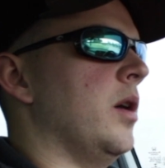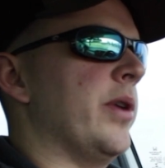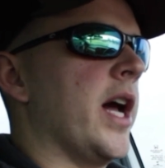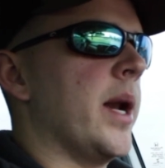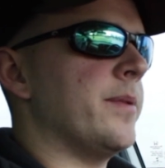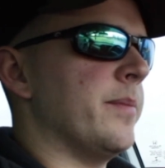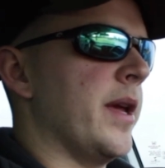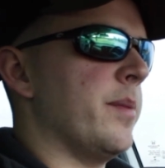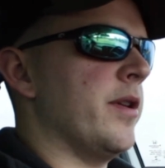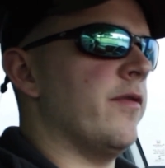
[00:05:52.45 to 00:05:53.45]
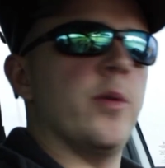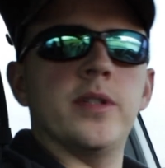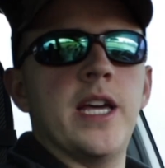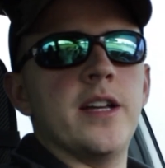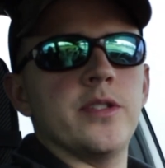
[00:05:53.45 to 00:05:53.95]
We got up to maybe
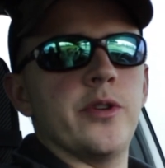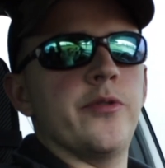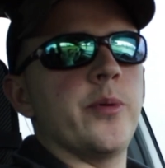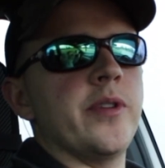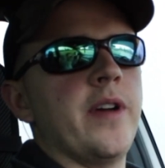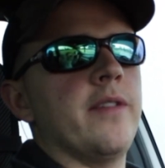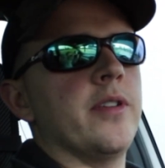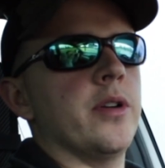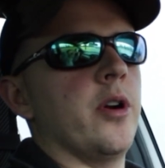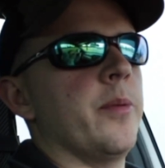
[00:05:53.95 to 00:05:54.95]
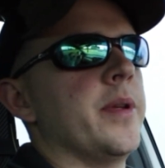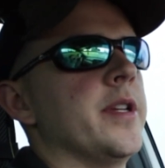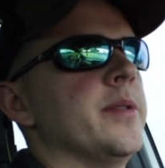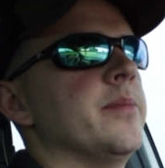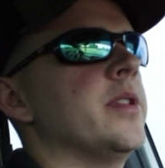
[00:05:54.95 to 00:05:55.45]
4,000 or 4,500
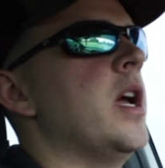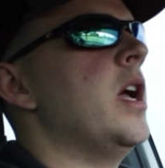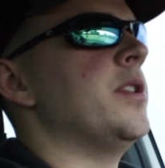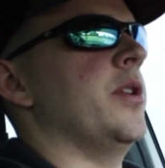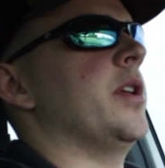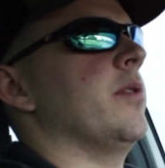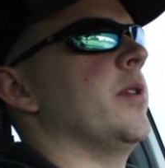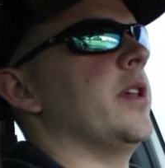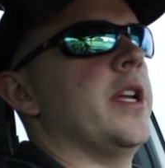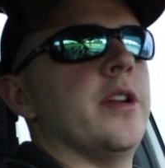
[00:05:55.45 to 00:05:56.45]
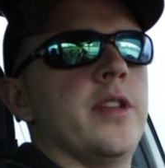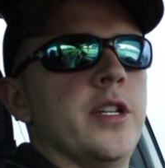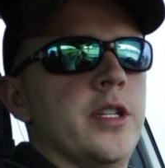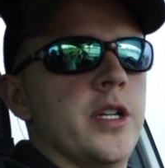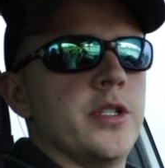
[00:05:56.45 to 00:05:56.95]
RPMs, so you can really hear the
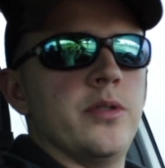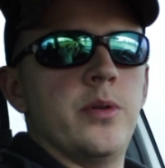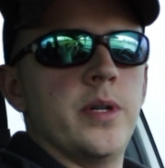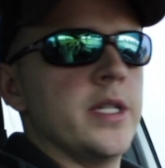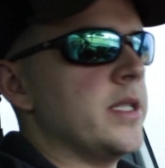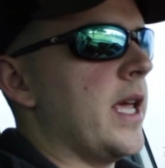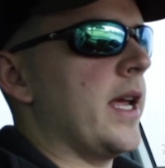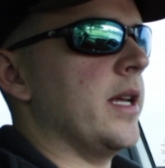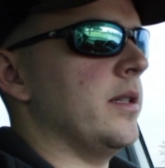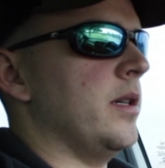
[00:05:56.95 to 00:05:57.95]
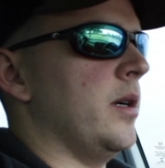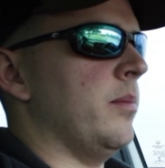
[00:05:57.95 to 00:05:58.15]
induction noise. And